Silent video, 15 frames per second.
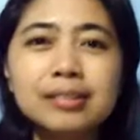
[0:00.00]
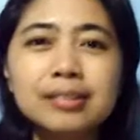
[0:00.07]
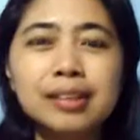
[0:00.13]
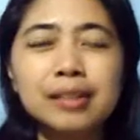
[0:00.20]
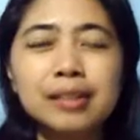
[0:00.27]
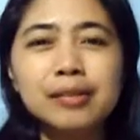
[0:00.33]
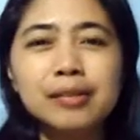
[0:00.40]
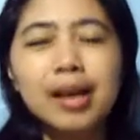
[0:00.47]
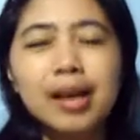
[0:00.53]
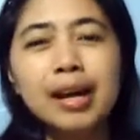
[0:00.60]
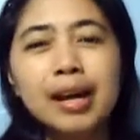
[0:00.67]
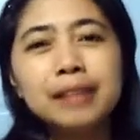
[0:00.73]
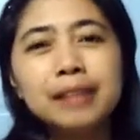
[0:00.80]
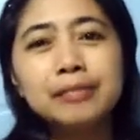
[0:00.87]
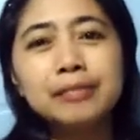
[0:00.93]
Okay,
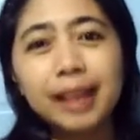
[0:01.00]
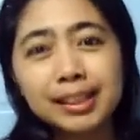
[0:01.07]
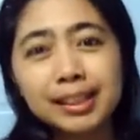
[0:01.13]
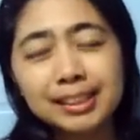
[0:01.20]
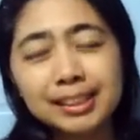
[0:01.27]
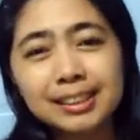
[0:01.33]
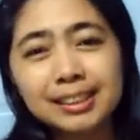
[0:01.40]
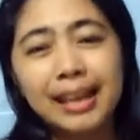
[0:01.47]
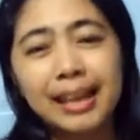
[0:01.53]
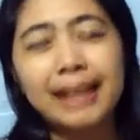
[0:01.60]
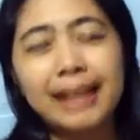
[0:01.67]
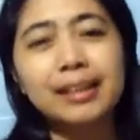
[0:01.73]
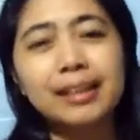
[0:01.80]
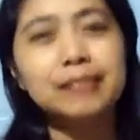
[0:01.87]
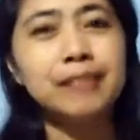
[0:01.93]
ad-vayz
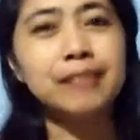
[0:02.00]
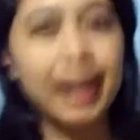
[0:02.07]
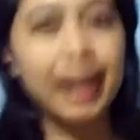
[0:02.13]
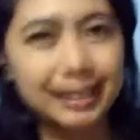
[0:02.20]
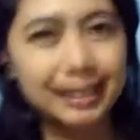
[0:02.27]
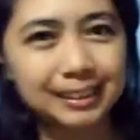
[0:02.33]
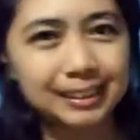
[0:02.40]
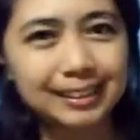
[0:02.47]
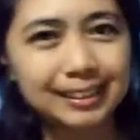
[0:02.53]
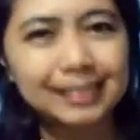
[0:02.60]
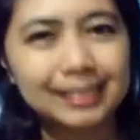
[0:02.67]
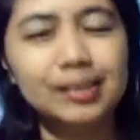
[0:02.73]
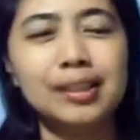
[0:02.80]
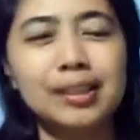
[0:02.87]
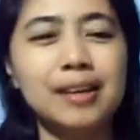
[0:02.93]
and ad-vays.
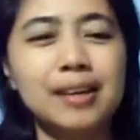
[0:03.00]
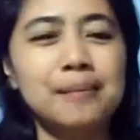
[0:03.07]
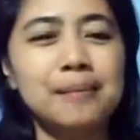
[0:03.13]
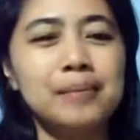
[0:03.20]
Okay,